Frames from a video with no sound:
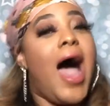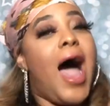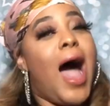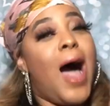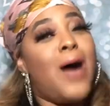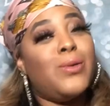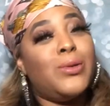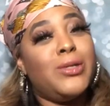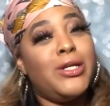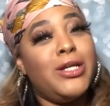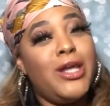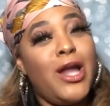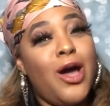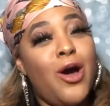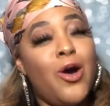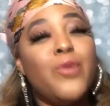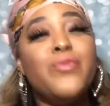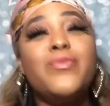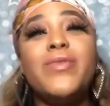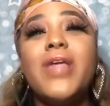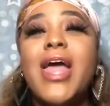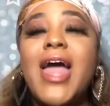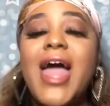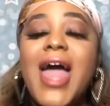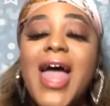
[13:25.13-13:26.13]
I want to know.
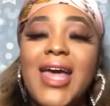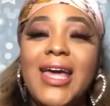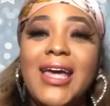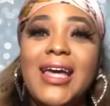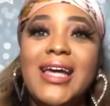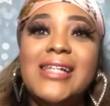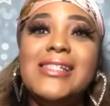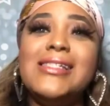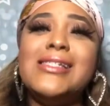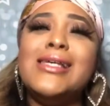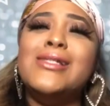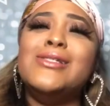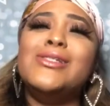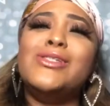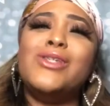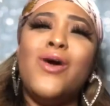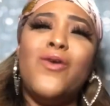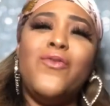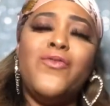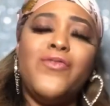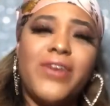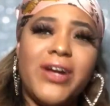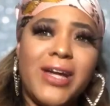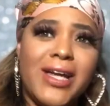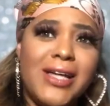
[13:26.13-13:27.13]
And
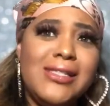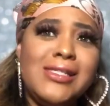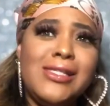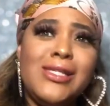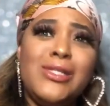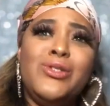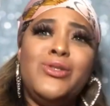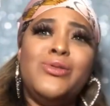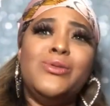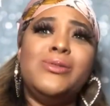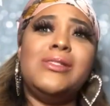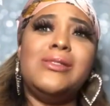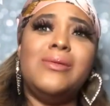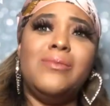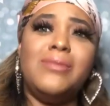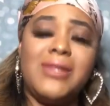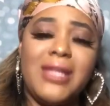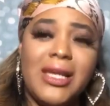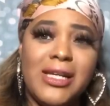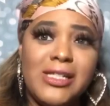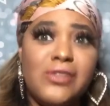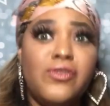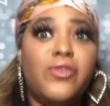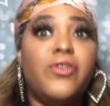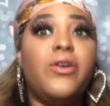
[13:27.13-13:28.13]
don't forget to do some
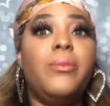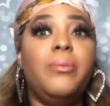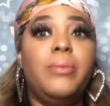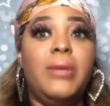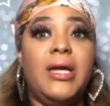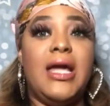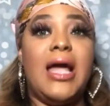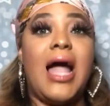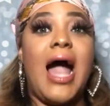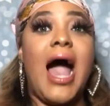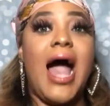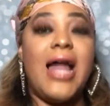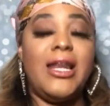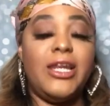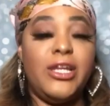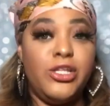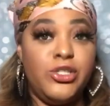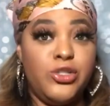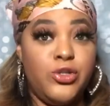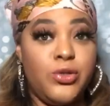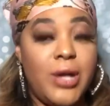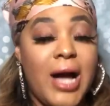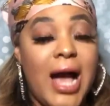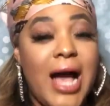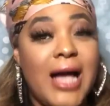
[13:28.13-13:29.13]
things for me. I
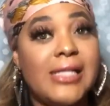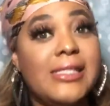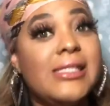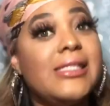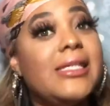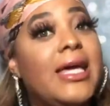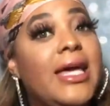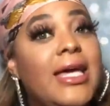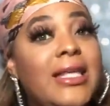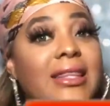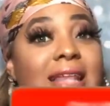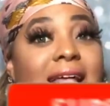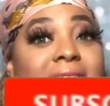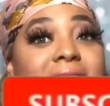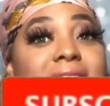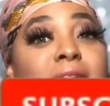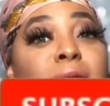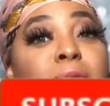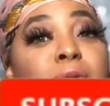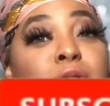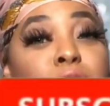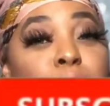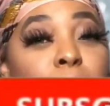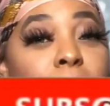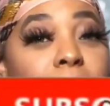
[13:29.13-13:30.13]
need you guys to hit that
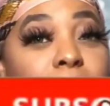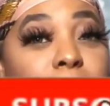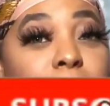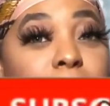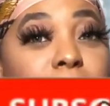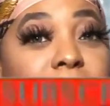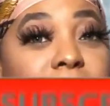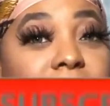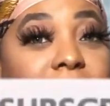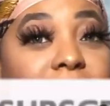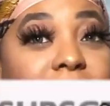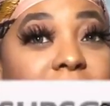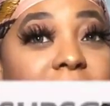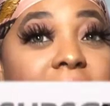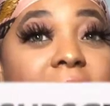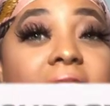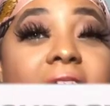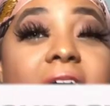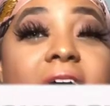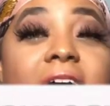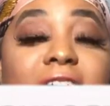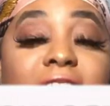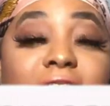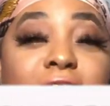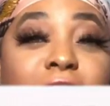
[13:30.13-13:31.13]
subscribe button
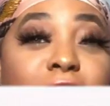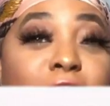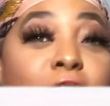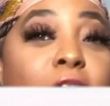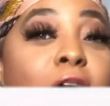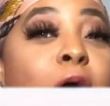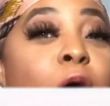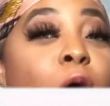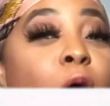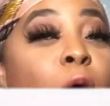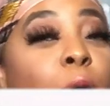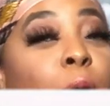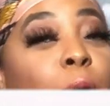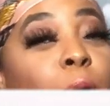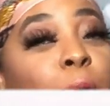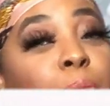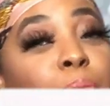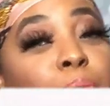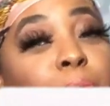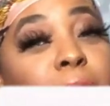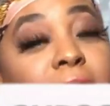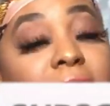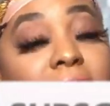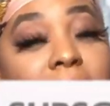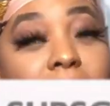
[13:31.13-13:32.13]
and it
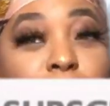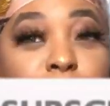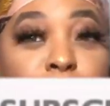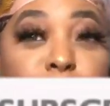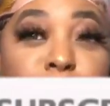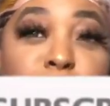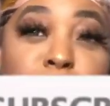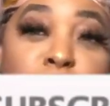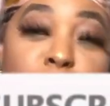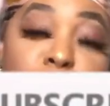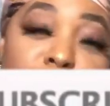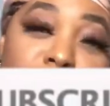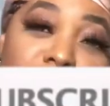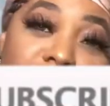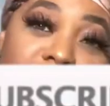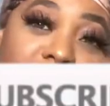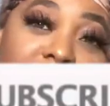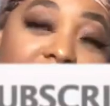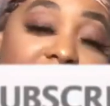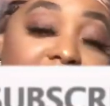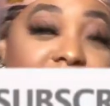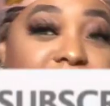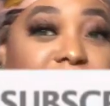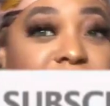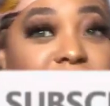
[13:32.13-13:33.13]
become
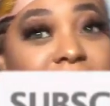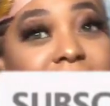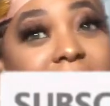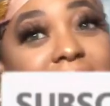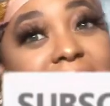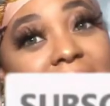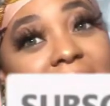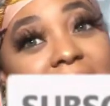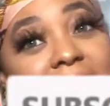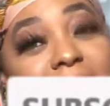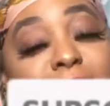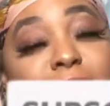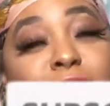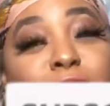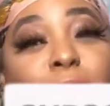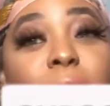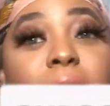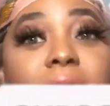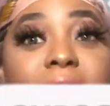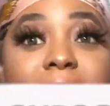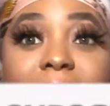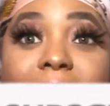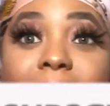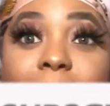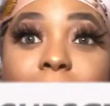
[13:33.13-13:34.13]
notification gang. So
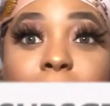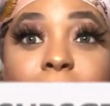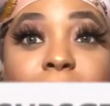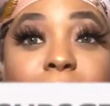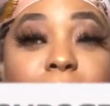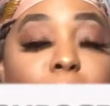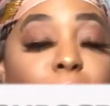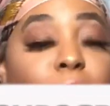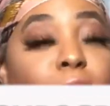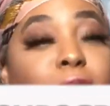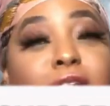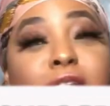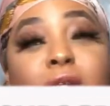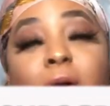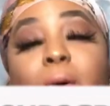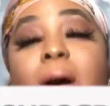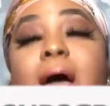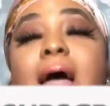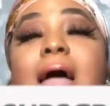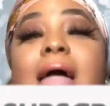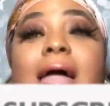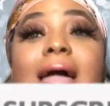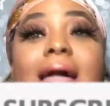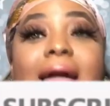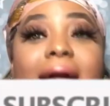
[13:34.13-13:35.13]
hit that bell, so
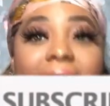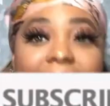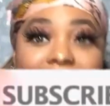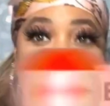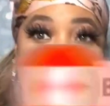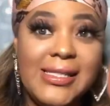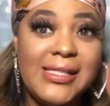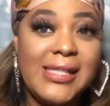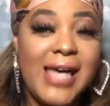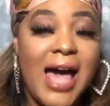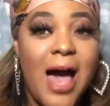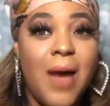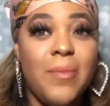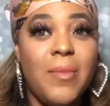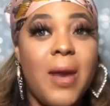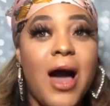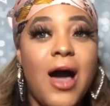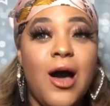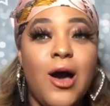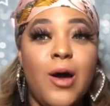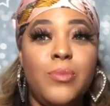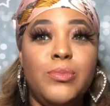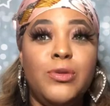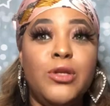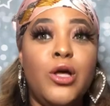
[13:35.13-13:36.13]
anytime I
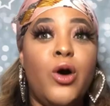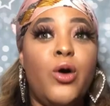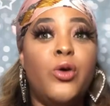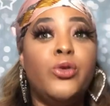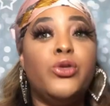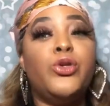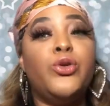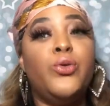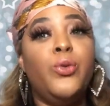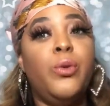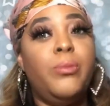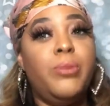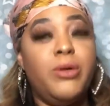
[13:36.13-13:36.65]
upload, you will